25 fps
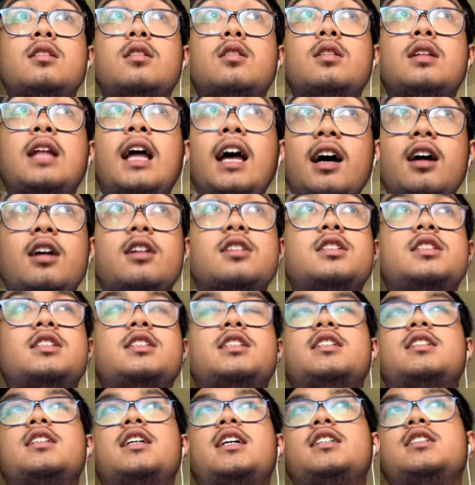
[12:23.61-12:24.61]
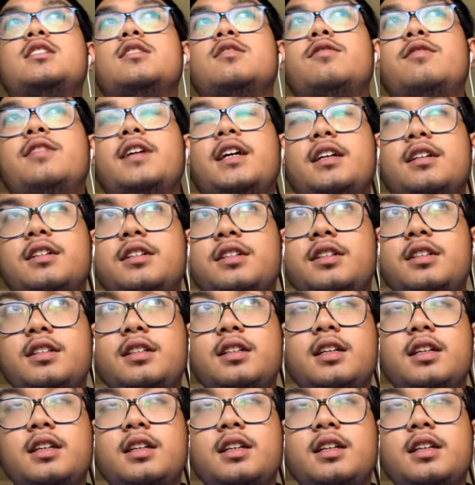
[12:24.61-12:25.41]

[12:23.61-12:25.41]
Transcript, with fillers: that answers a knight of faith.